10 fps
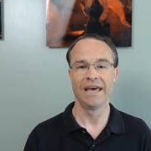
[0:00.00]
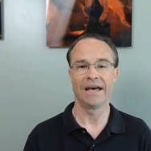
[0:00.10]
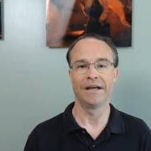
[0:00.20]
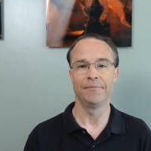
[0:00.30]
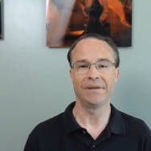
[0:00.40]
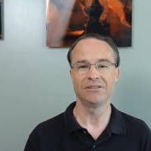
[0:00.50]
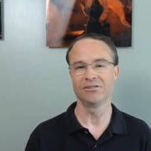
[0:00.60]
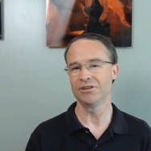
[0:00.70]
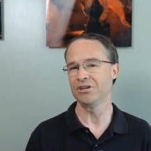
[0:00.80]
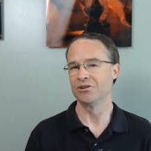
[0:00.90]
Um, and
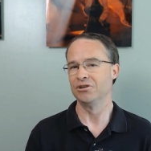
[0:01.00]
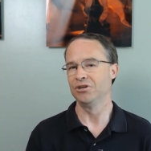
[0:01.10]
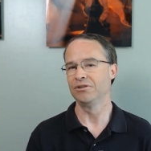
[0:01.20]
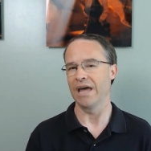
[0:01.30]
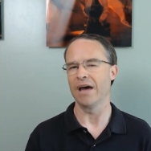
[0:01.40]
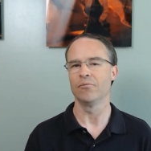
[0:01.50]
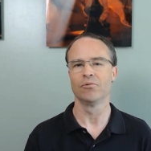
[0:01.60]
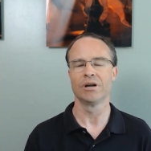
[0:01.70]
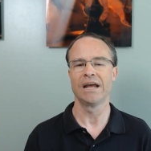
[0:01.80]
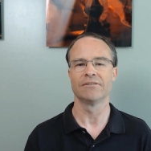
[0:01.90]
certainly you can do that. We're
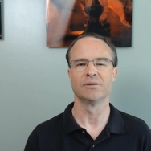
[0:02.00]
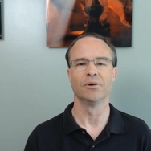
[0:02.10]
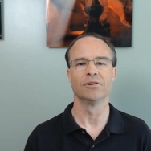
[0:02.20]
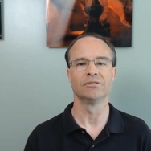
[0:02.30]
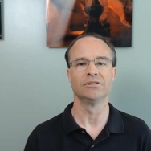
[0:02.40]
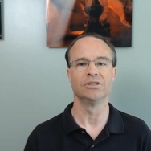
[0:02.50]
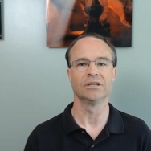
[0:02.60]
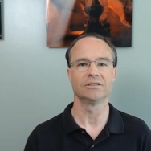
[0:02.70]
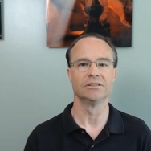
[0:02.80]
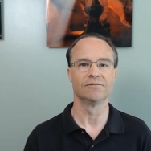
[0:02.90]
going to have some other
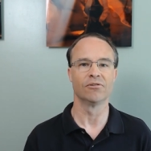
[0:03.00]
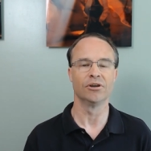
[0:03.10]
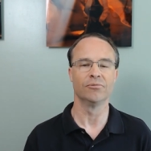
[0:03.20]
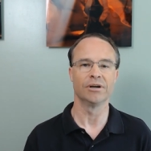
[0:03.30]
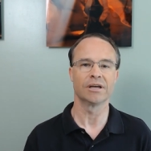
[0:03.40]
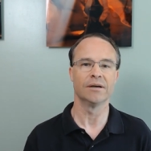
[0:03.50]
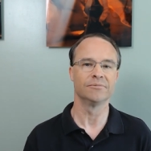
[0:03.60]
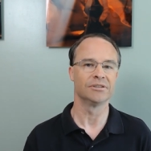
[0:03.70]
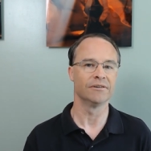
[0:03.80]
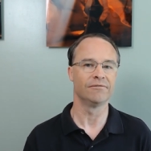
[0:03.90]
suggestions for you when it
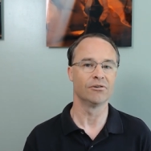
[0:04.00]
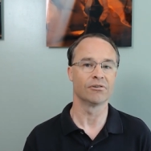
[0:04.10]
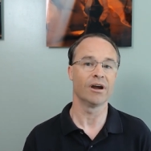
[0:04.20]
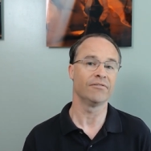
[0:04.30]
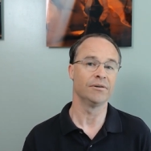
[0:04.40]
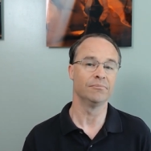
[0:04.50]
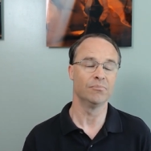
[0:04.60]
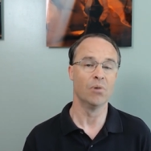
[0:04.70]
comes to photographing